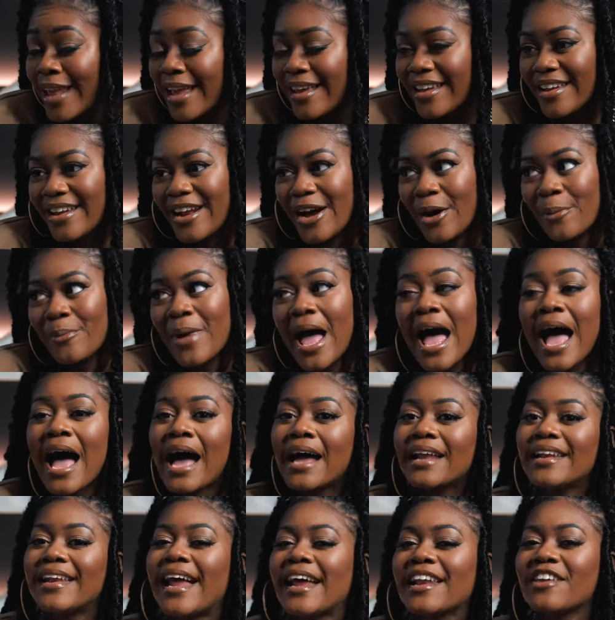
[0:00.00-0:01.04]
You know,
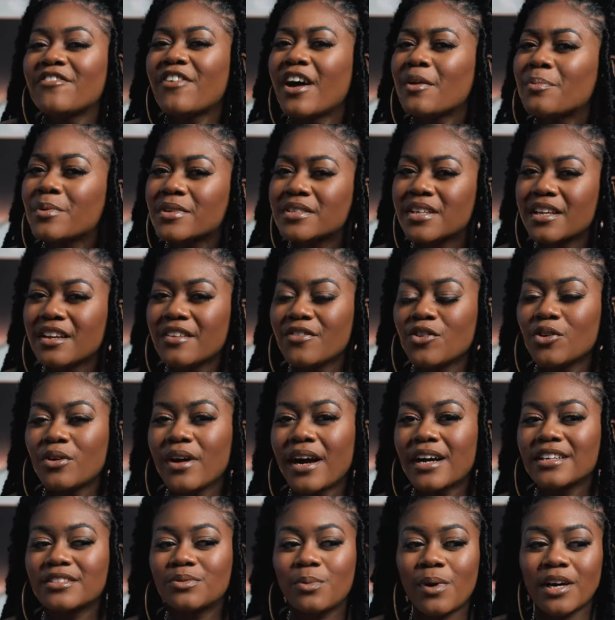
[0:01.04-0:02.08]
95% of you
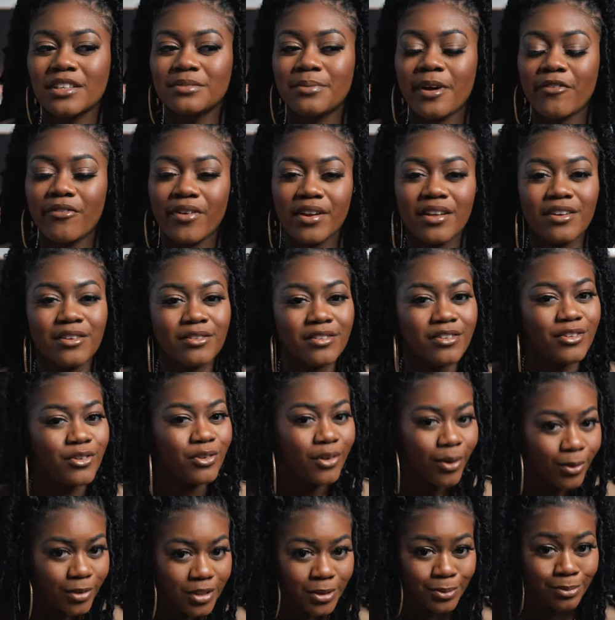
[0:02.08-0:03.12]
guys watch my videos and you
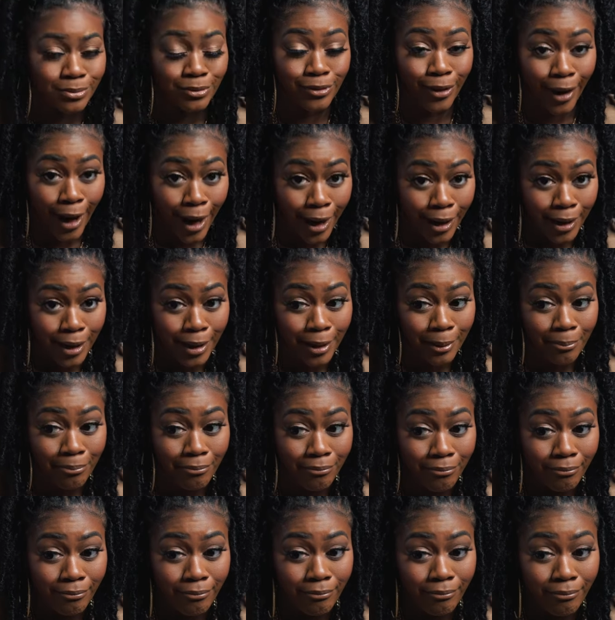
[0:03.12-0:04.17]
don't subscribe.
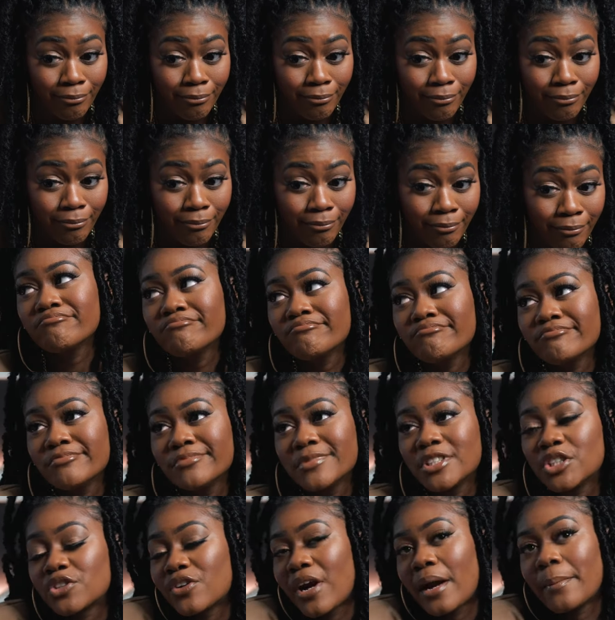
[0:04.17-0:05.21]

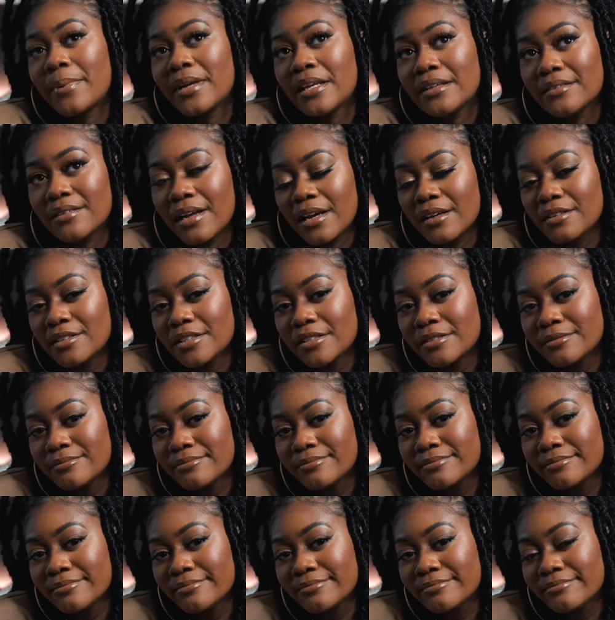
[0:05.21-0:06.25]
Subscribing is nice.
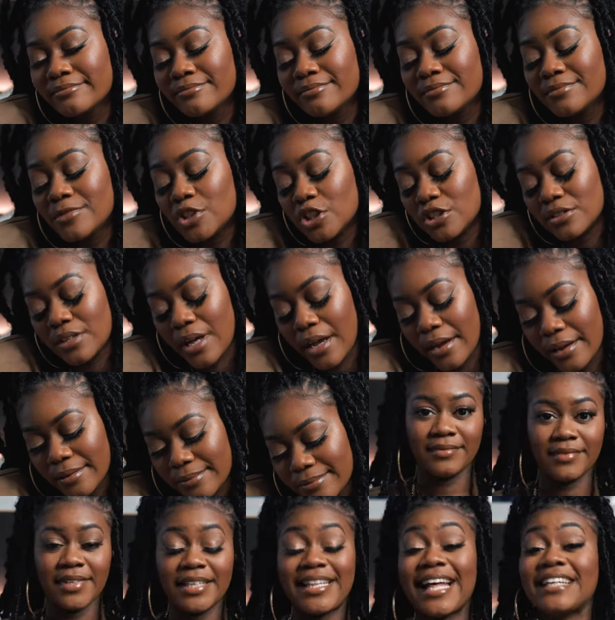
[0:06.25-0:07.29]
Just saying.
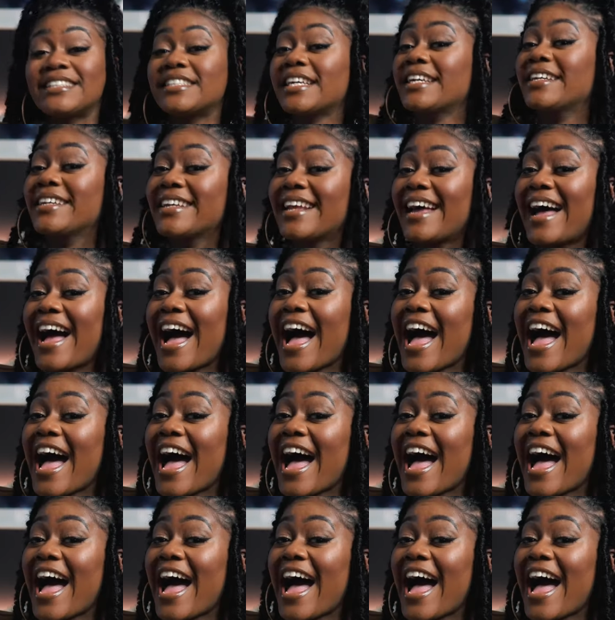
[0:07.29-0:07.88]
That's it.